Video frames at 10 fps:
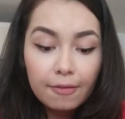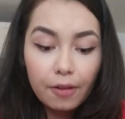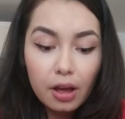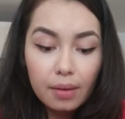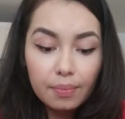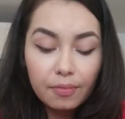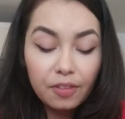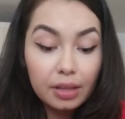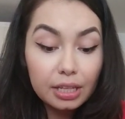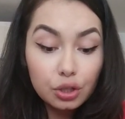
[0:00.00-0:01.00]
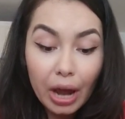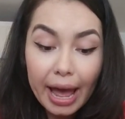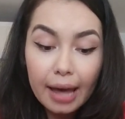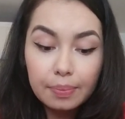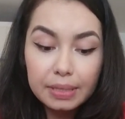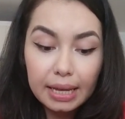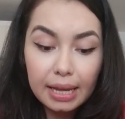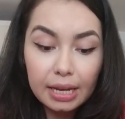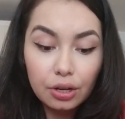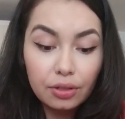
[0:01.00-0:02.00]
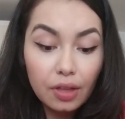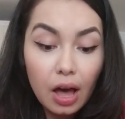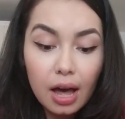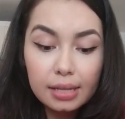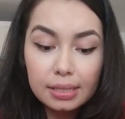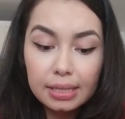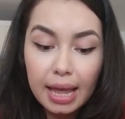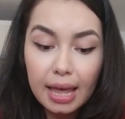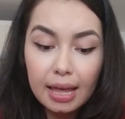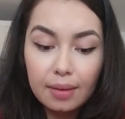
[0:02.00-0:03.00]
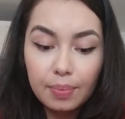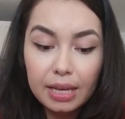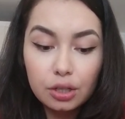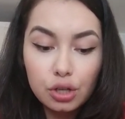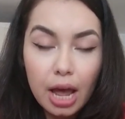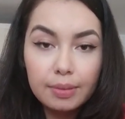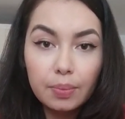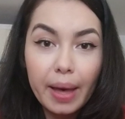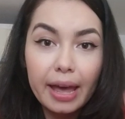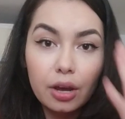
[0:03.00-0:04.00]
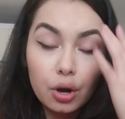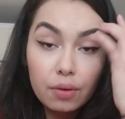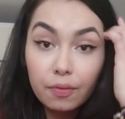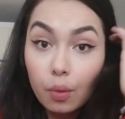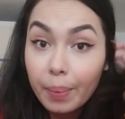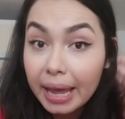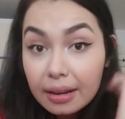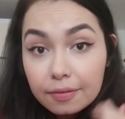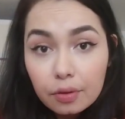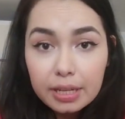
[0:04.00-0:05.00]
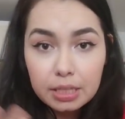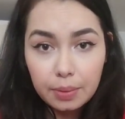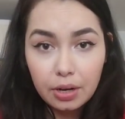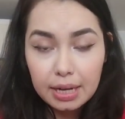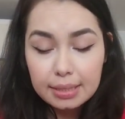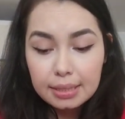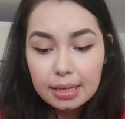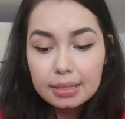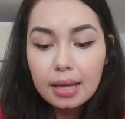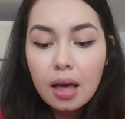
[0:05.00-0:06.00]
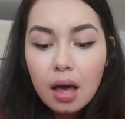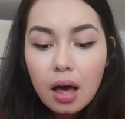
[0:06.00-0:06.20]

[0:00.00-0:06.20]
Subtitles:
from feeling trapped in your thoughts and being trapped by hurtful, painful experiences.